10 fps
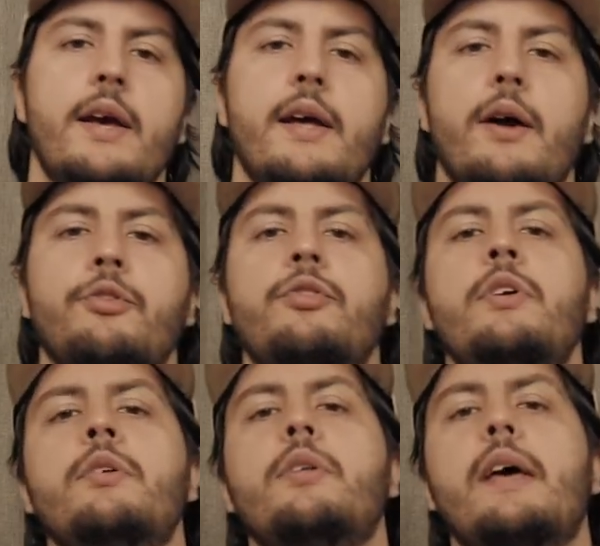And I'll
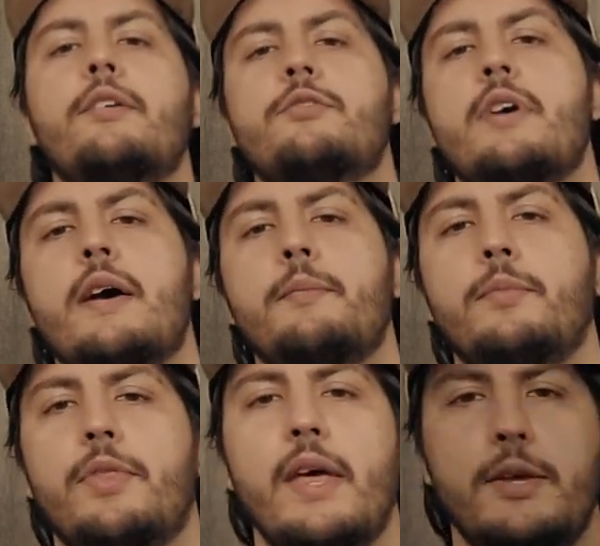see you next
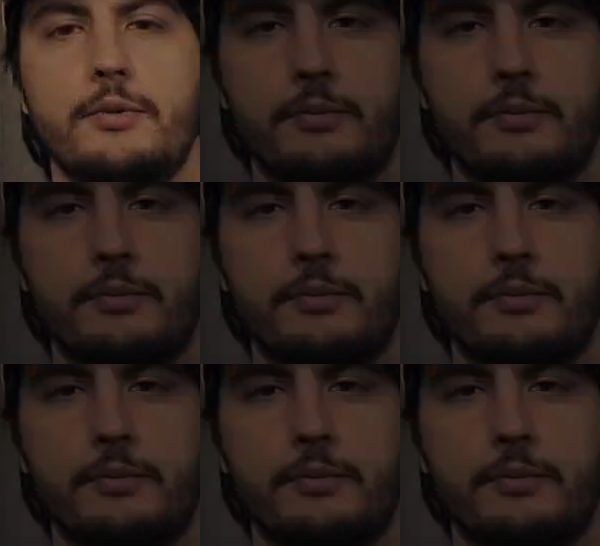time. Thank